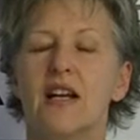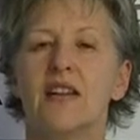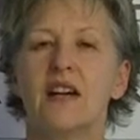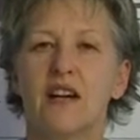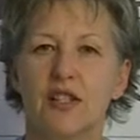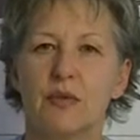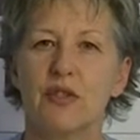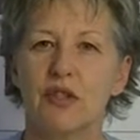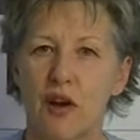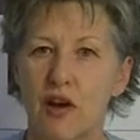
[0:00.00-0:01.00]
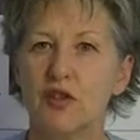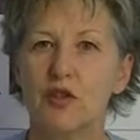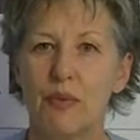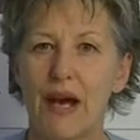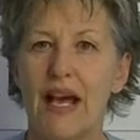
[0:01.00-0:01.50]
that customers are asked to
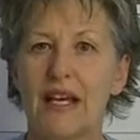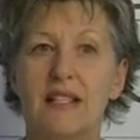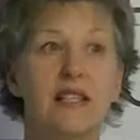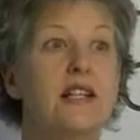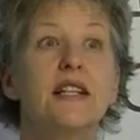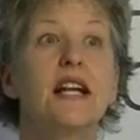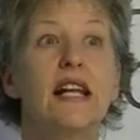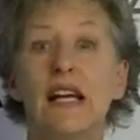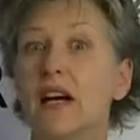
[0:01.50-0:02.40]
pay suddenly,